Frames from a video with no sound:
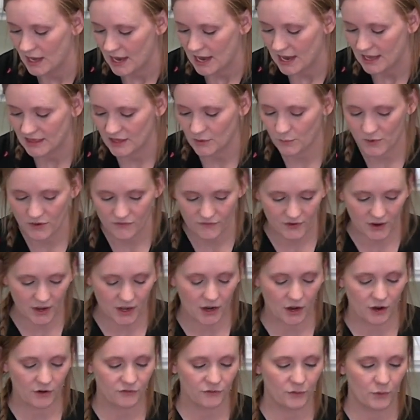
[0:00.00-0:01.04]
And then we've
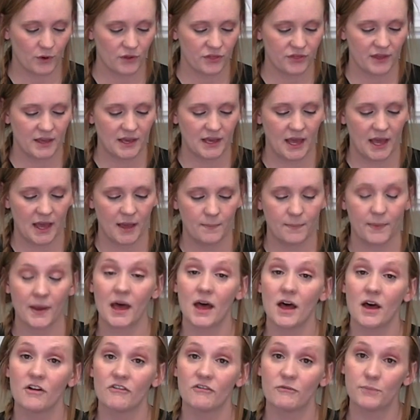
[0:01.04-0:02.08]
got our 1/4 a cup
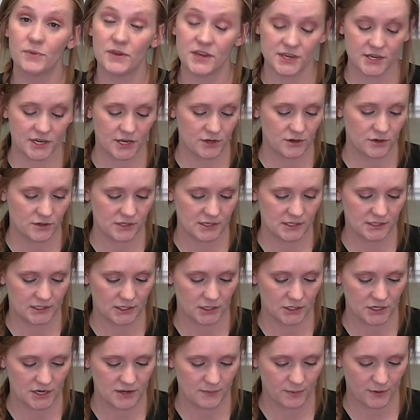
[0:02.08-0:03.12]
of pico that's
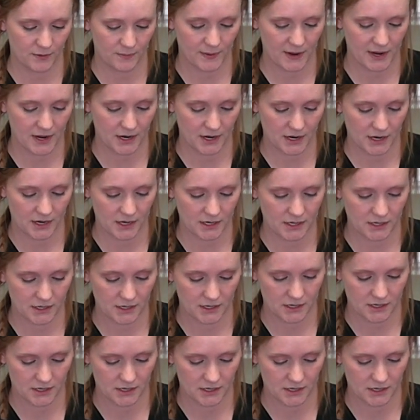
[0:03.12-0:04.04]
already prepared.